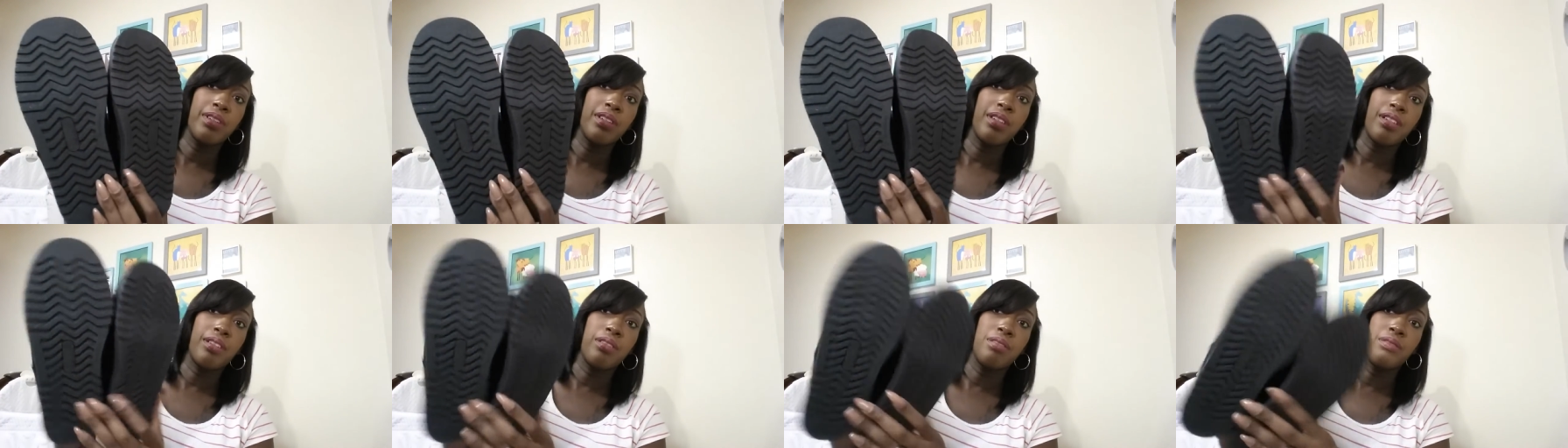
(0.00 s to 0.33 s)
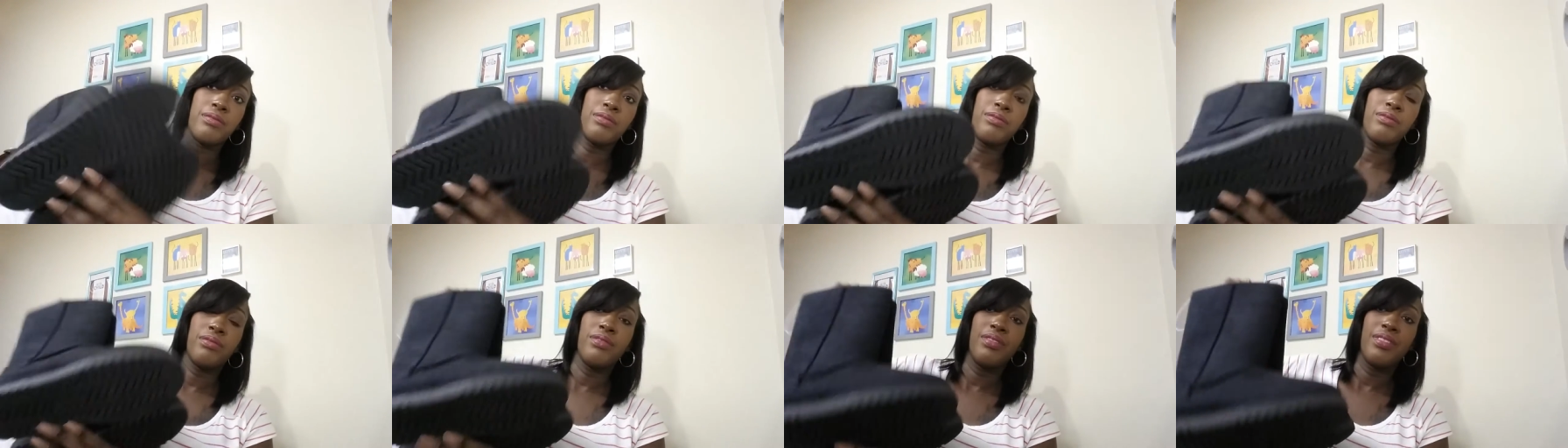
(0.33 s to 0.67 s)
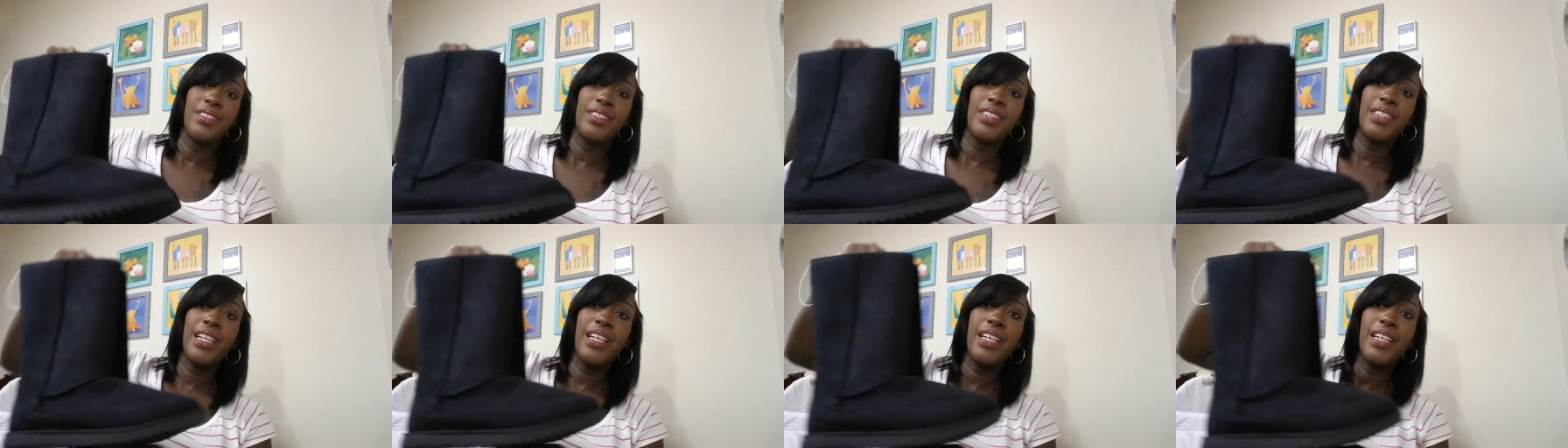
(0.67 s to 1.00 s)
So
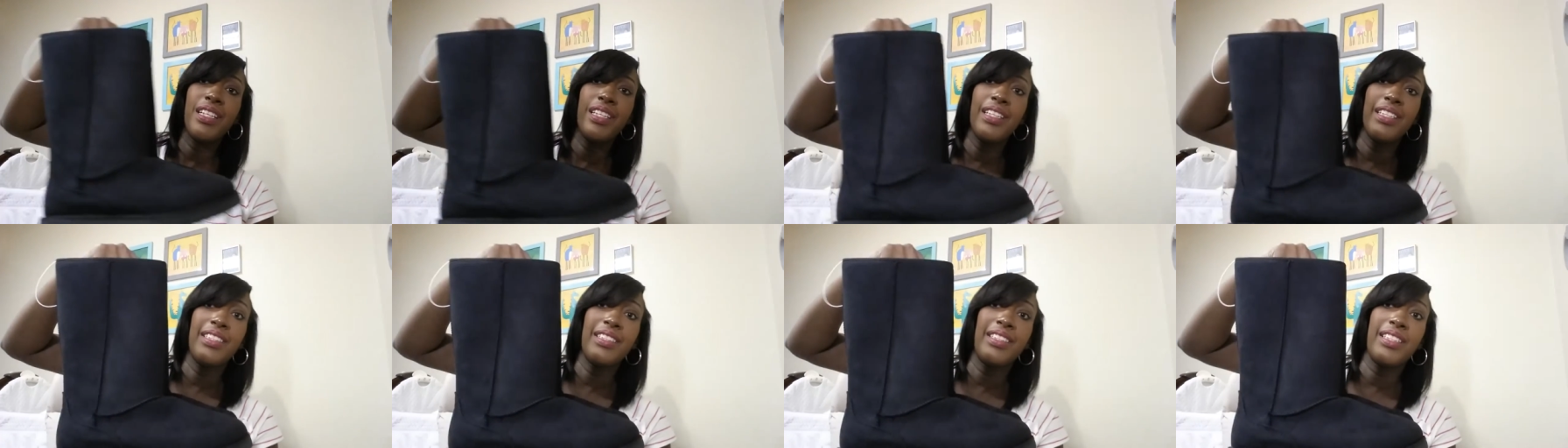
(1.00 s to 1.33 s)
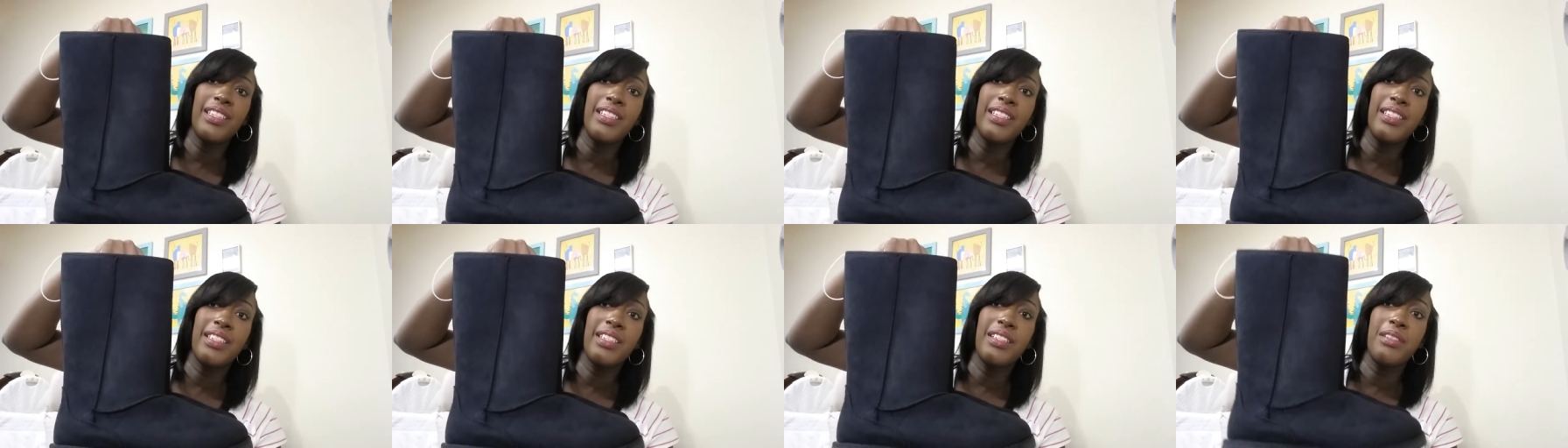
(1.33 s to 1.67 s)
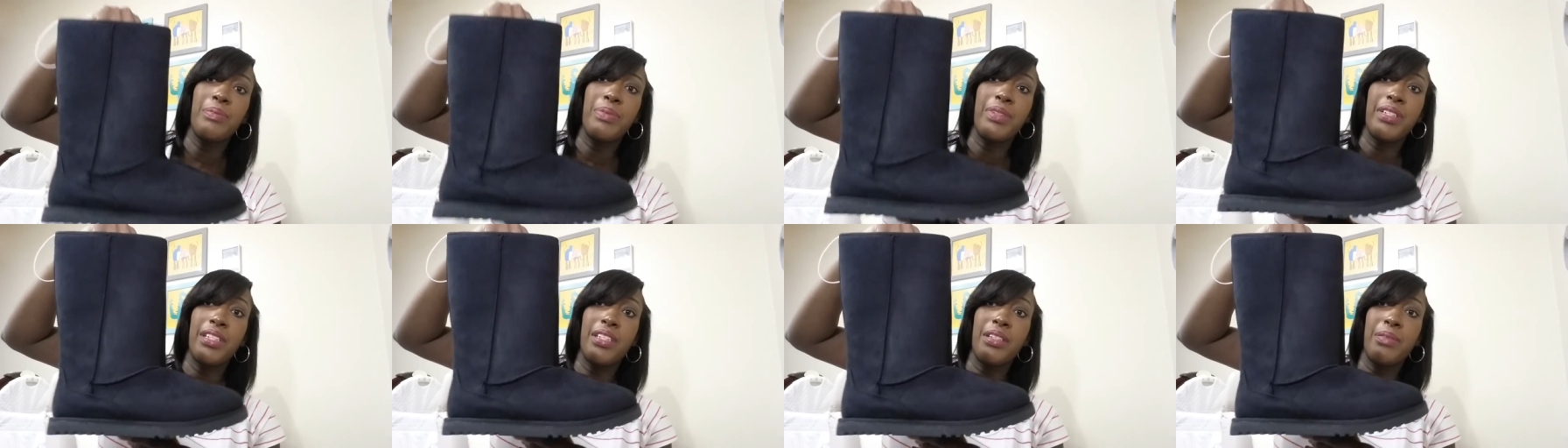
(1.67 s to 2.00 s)
tiny these things
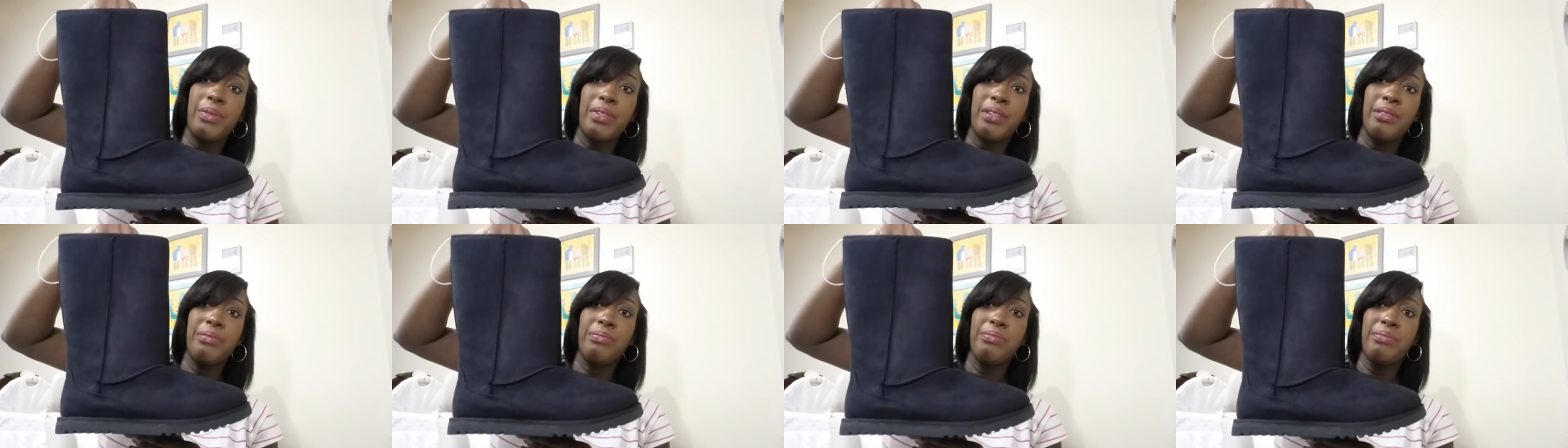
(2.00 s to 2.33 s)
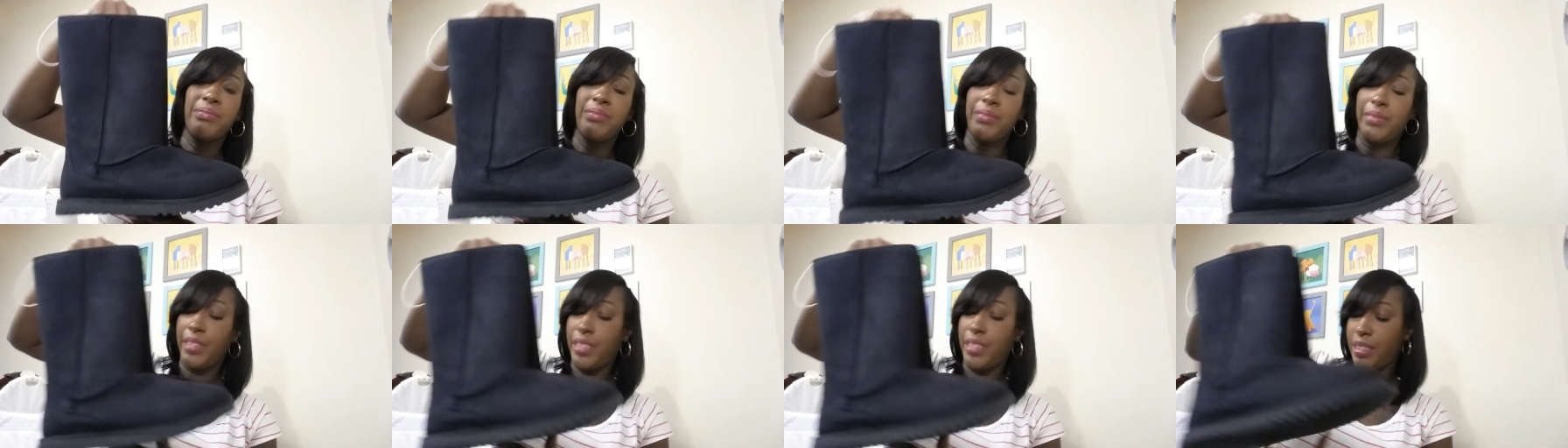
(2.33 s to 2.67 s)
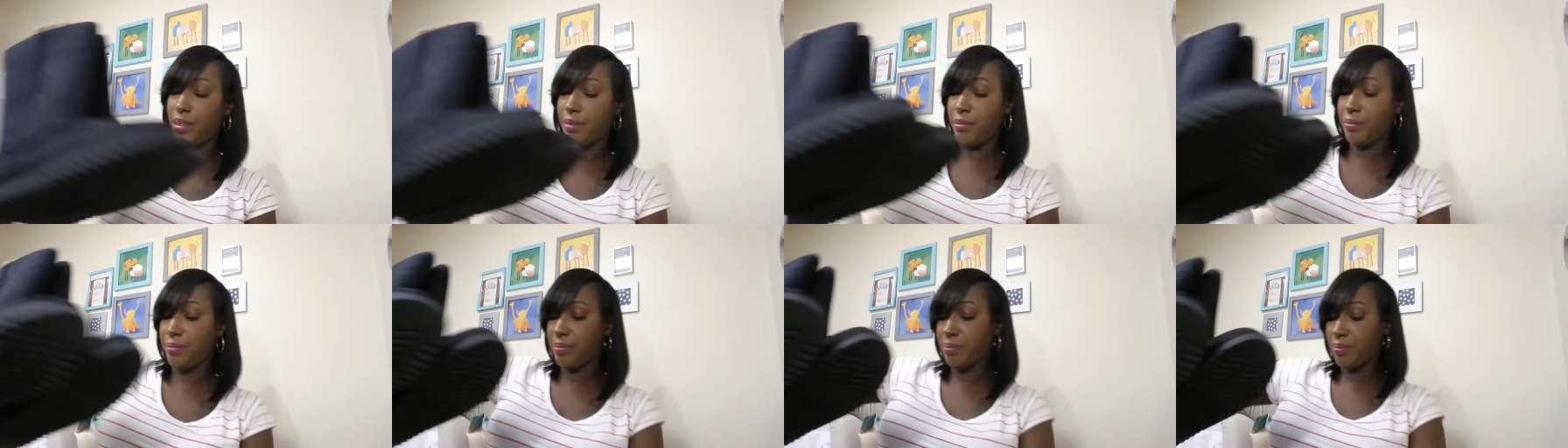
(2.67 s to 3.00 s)
look big, but
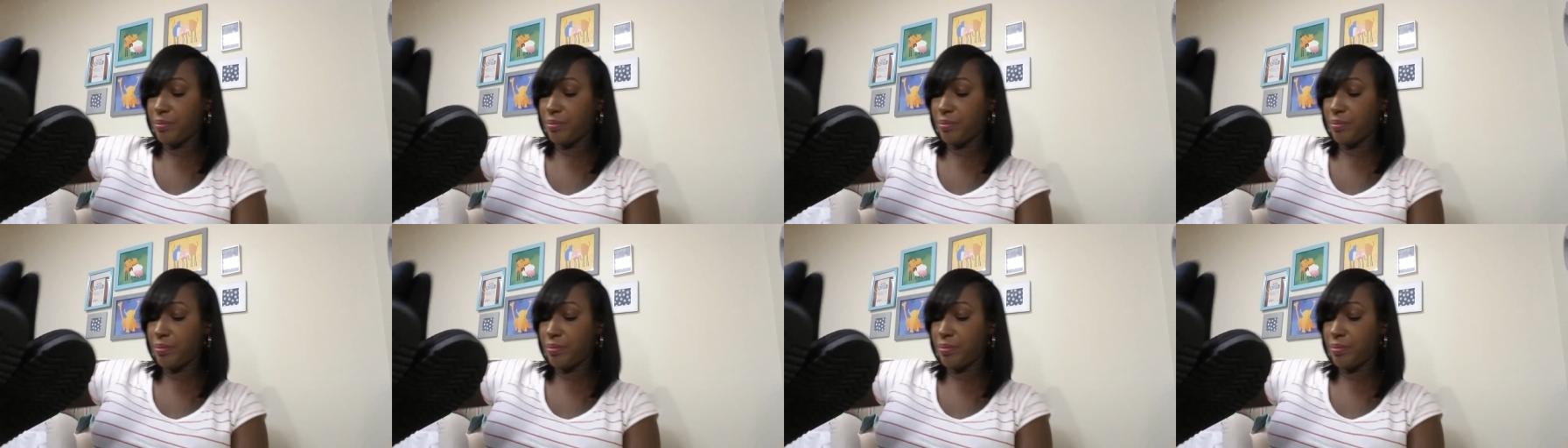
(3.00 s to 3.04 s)
yeah.